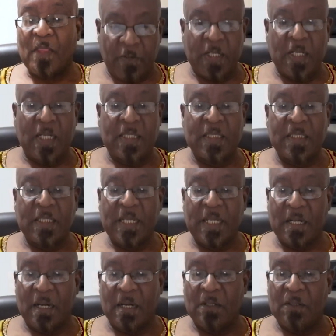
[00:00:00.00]
Regarding
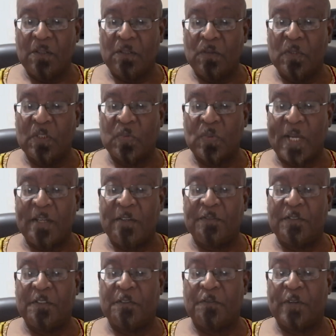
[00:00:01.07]
Hagar, who was wife
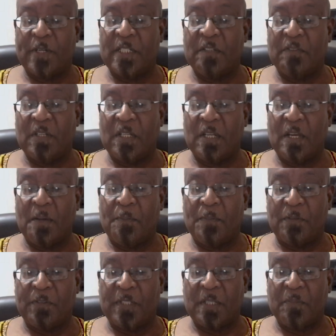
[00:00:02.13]
to the friend of Allah,
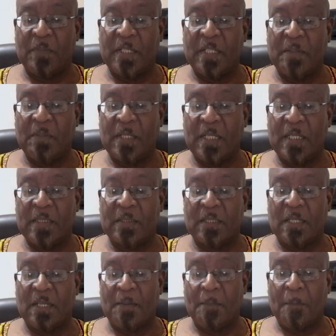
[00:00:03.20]
Prophet Ibrahim alayhi
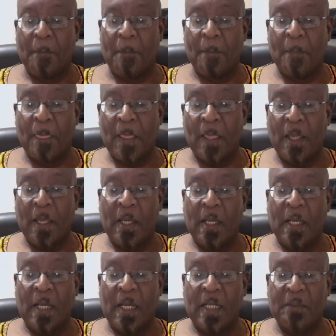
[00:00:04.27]
salam,
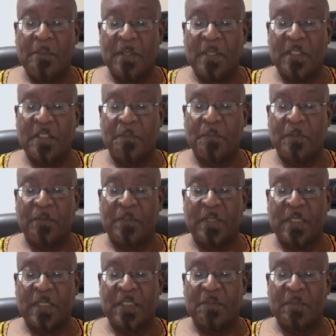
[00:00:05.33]
and mother to
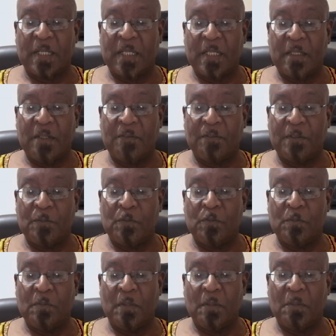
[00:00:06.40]
Prophet Ismail, from
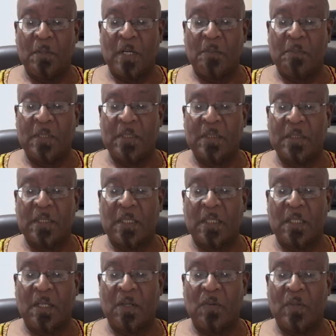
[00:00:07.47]
whom Muhammad
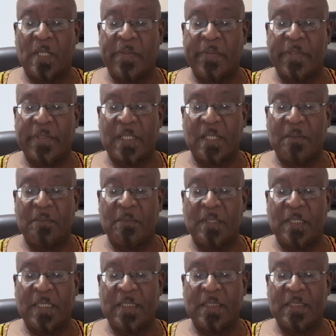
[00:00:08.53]
sallallahu alaihi wasallam
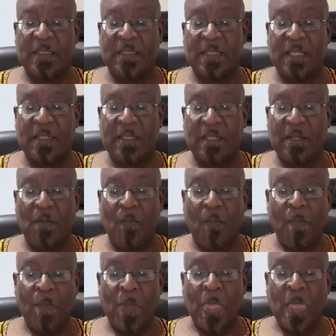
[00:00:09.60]
is descended,
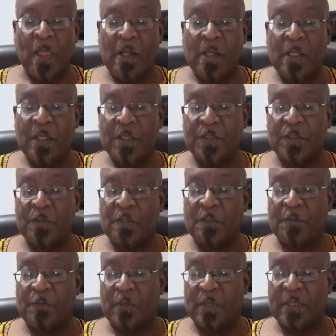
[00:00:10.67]
Surah
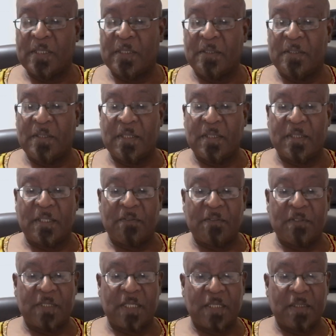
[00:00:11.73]
fourteen
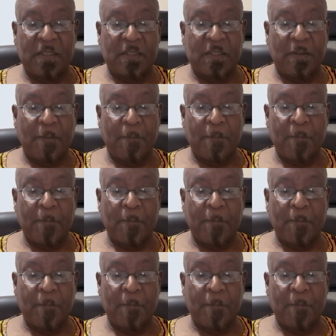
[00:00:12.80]
thirty-seven says,